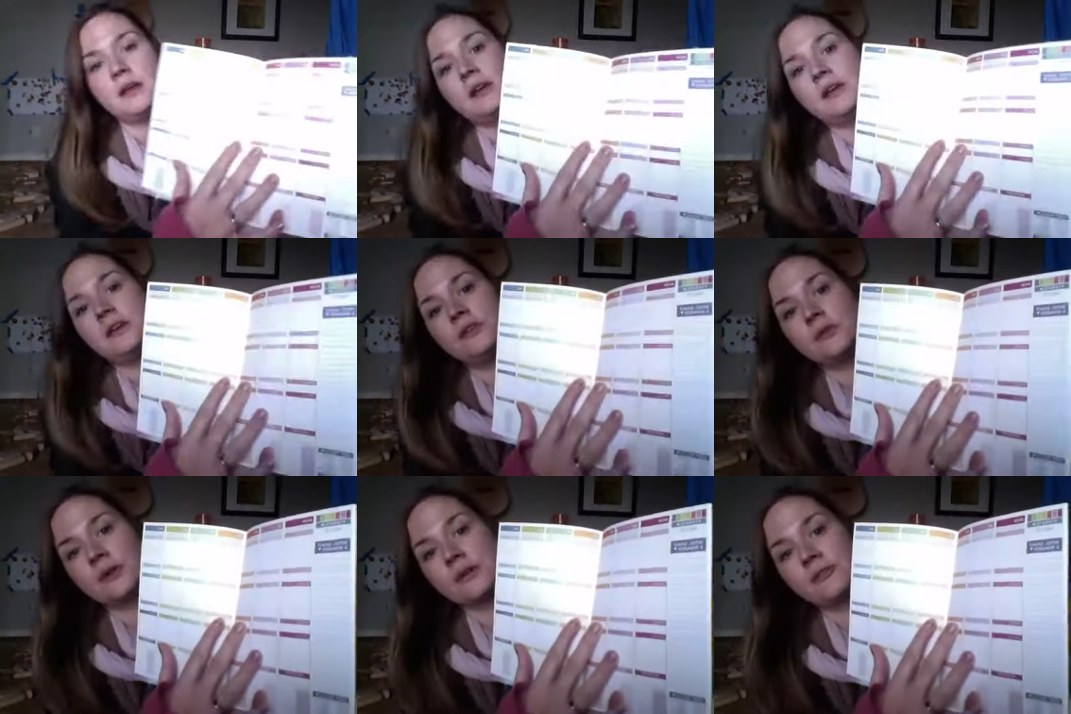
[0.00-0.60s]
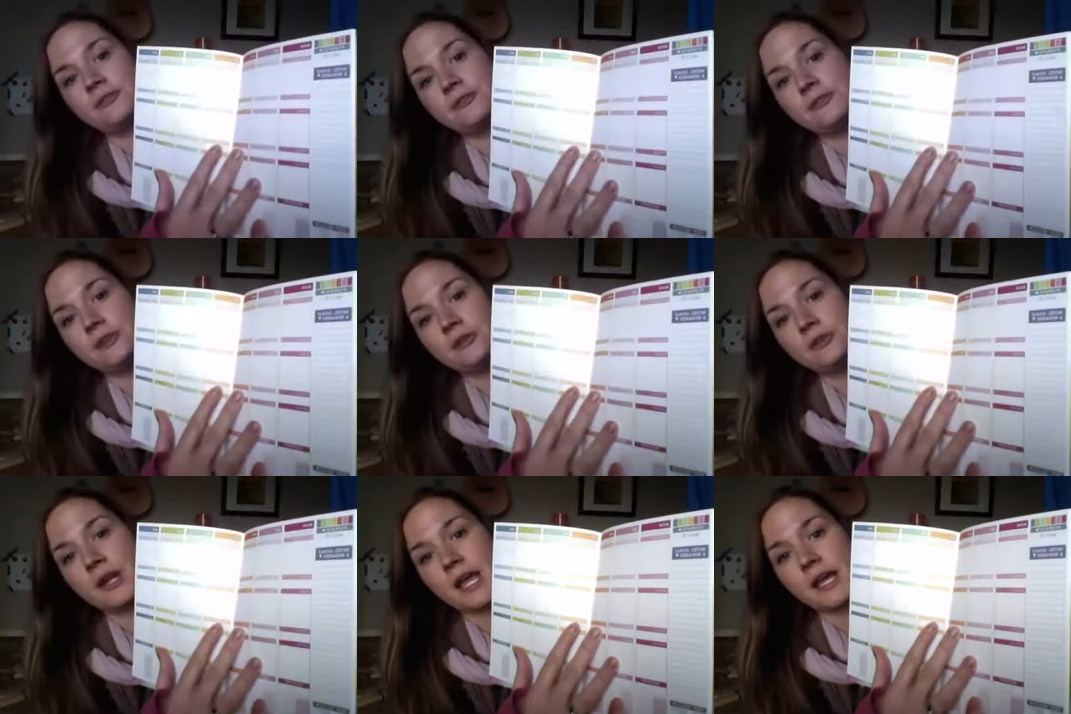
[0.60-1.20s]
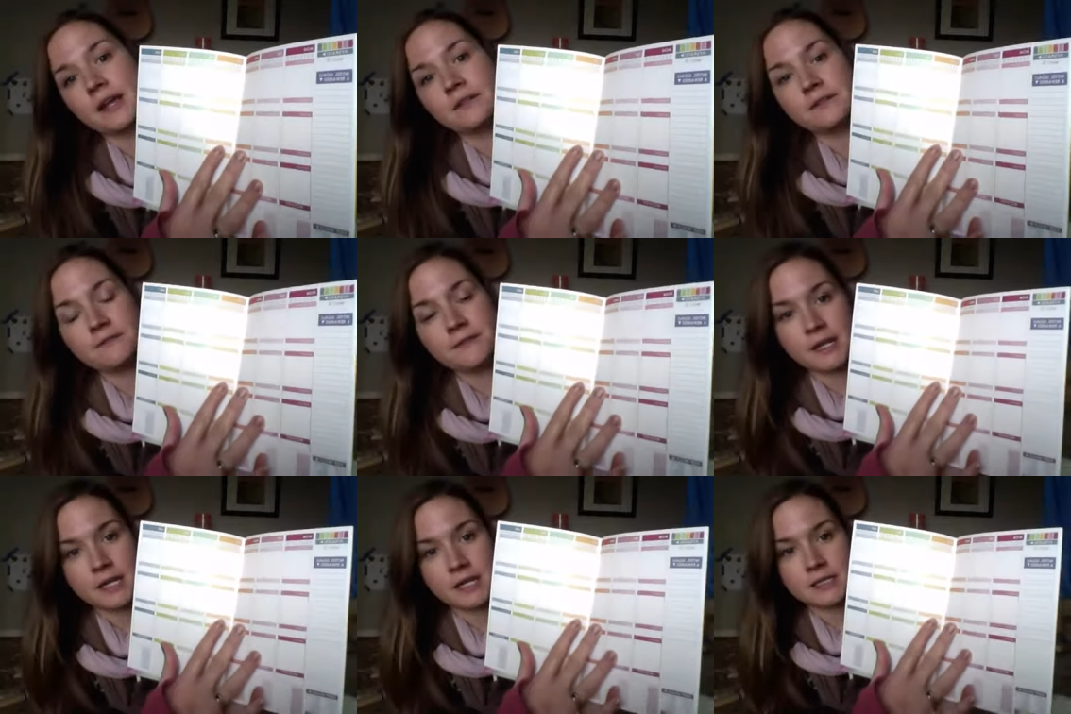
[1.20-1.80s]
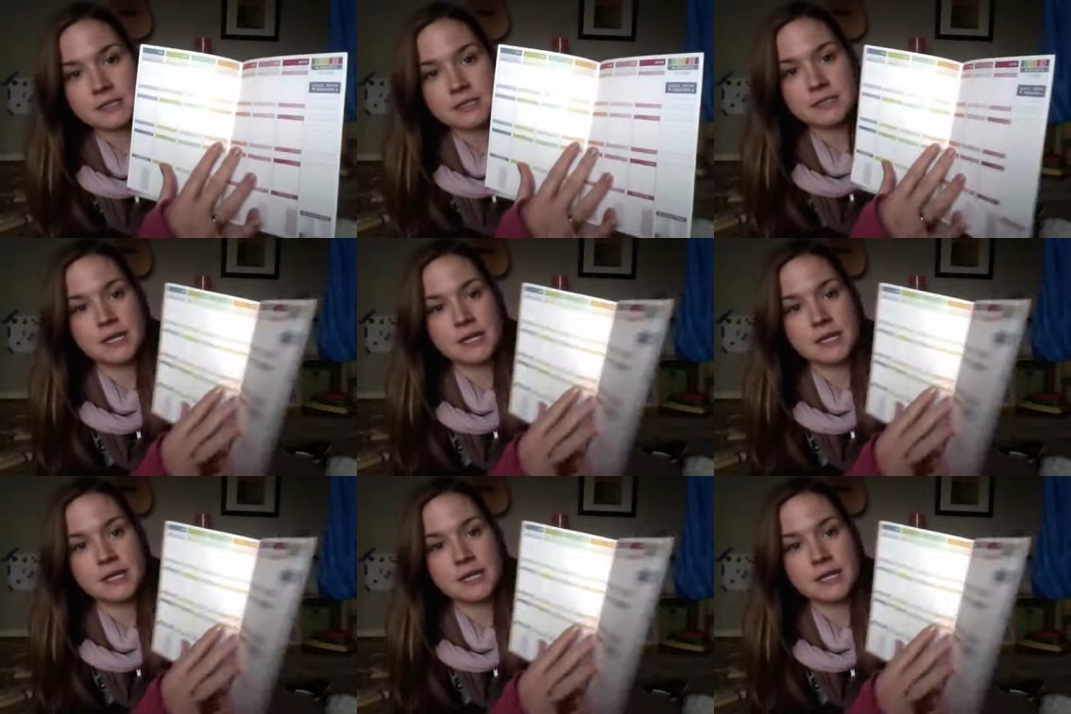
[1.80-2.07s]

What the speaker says: your food and fitness,